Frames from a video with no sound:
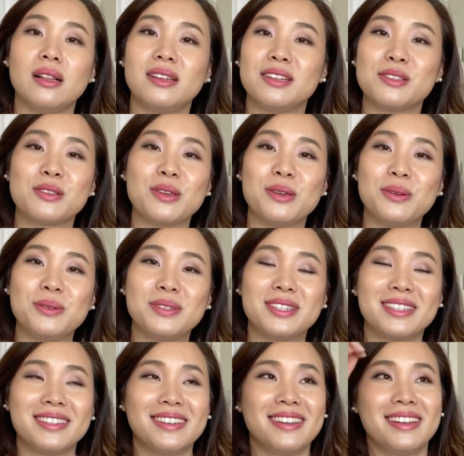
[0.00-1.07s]
It is cute.
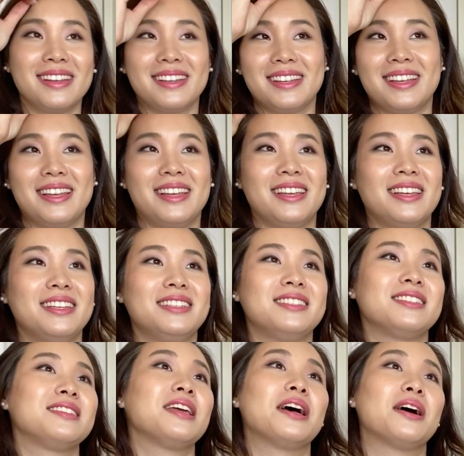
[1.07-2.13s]
And
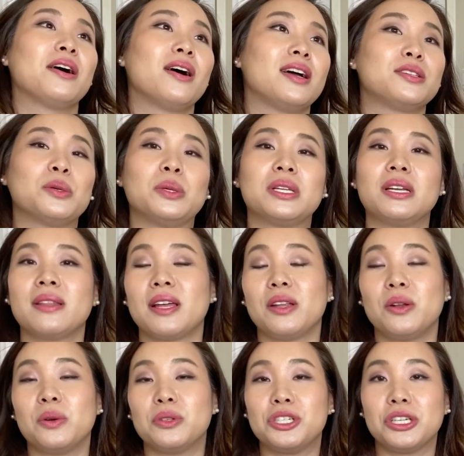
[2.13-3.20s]
yeah, I told her that, you
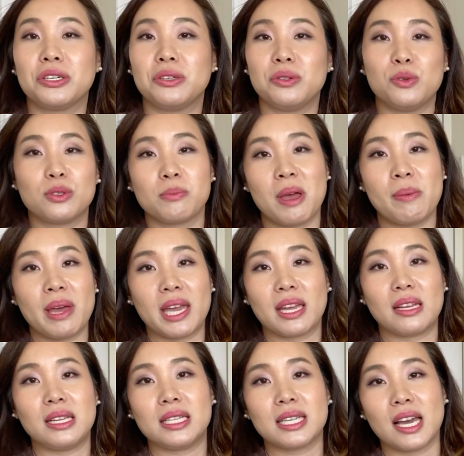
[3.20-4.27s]
know, she could use my bag
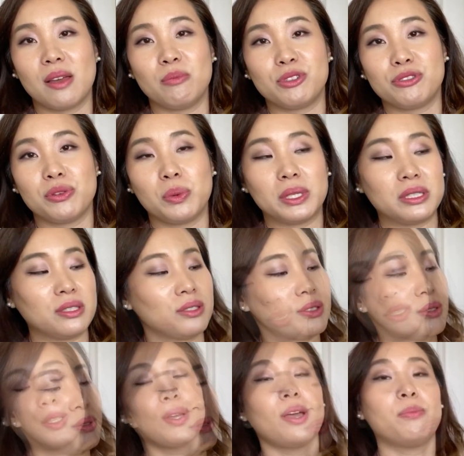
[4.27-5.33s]
anytime she wanted
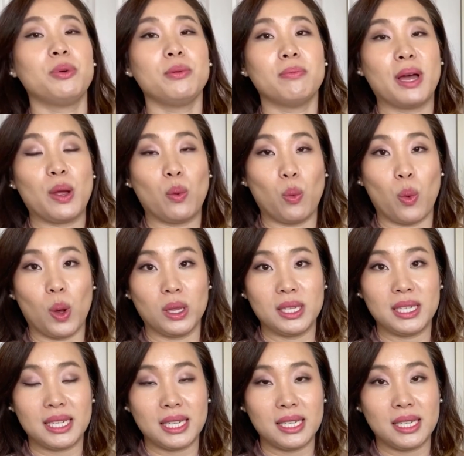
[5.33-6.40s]
to. So I put my
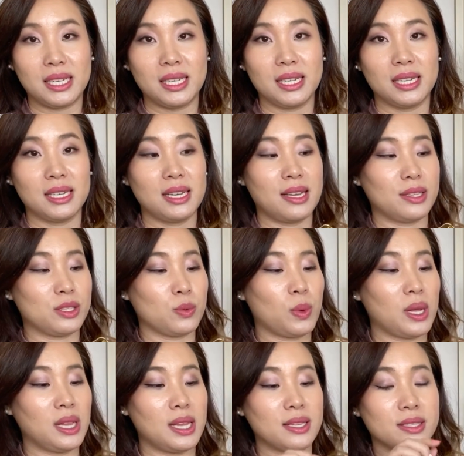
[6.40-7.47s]
wallet in here as
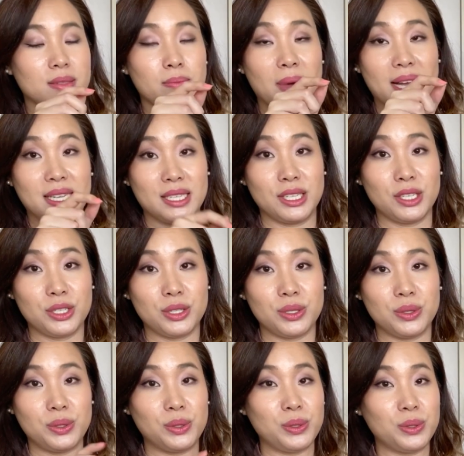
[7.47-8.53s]
well as my
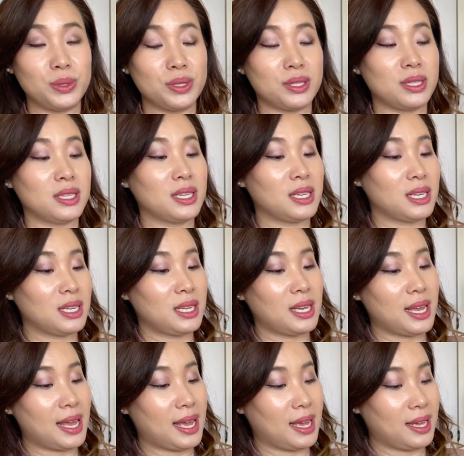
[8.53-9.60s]
tissues,
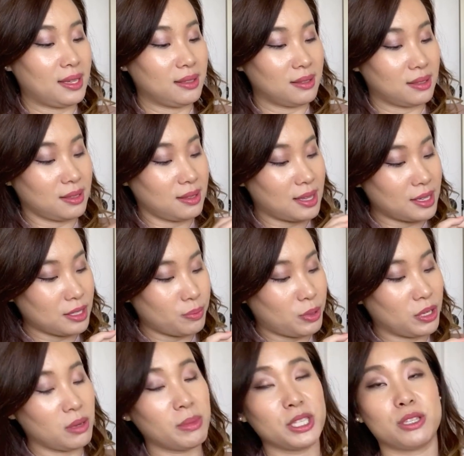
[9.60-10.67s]
and that's
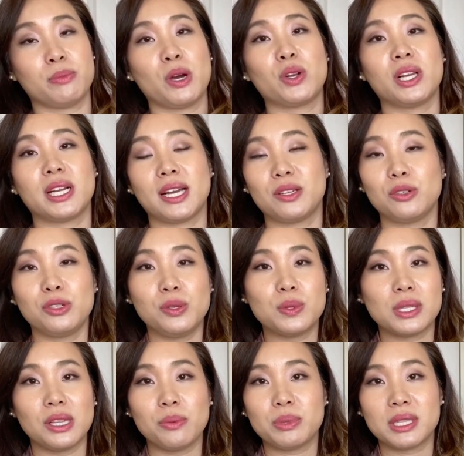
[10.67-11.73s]
pretty much about it. I don't use
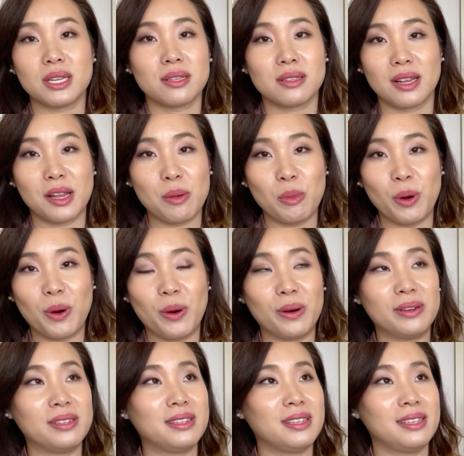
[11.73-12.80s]
lipsticks anymore.